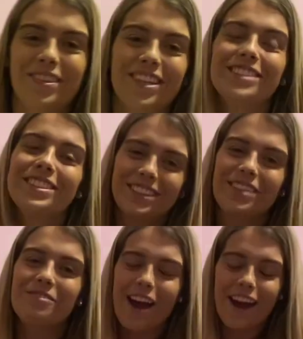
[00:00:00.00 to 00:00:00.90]
this, you'll
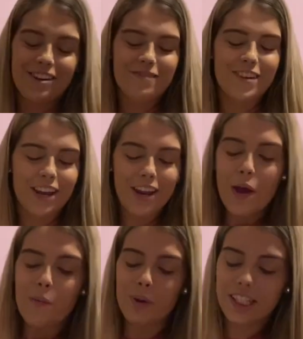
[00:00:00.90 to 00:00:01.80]
see why in a minute,
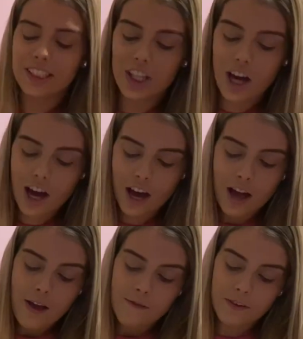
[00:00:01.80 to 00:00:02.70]
but it's the
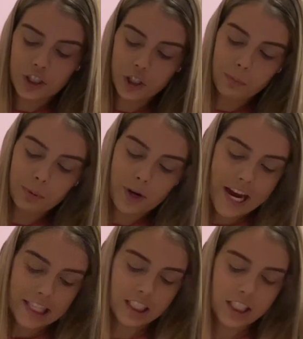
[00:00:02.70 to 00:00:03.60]
Fisher
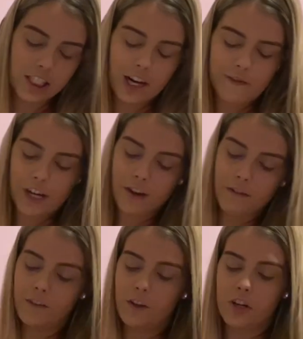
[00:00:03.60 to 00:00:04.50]
Price serving
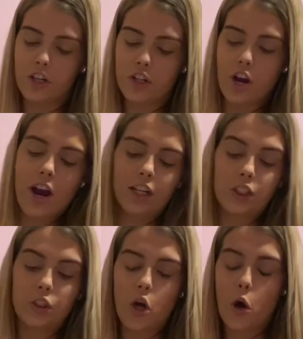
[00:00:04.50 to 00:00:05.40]
food truck.
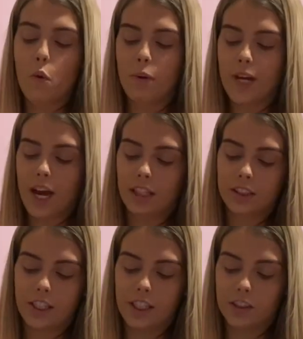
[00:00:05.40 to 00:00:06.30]
So we
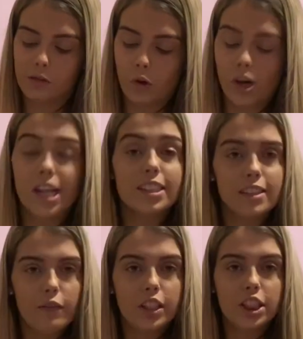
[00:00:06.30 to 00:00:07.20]
got this for
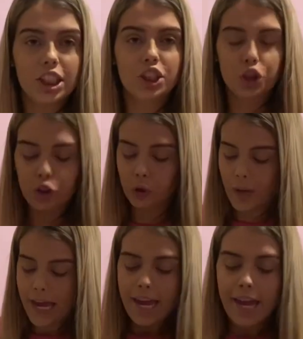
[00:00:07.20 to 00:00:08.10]

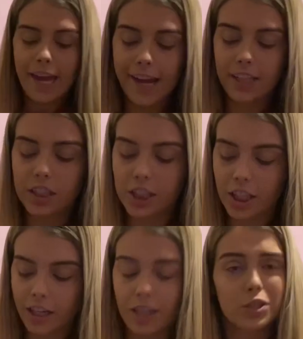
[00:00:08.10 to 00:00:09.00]

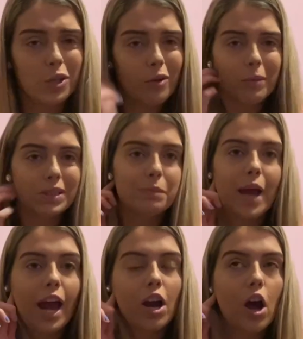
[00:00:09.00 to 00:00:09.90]
$72.18, so it wasn't
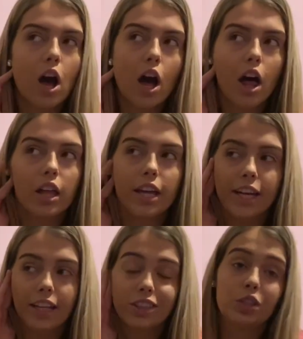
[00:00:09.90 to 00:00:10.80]
bad at all,
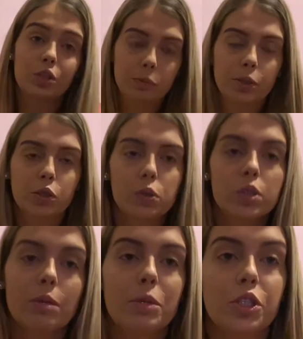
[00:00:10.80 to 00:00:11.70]
and it's super
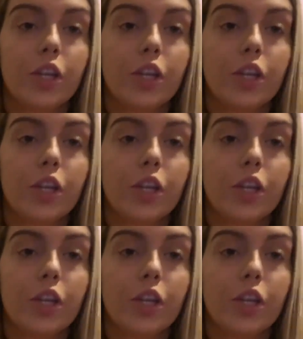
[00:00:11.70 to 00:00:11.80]
cool. So I'm gonna show you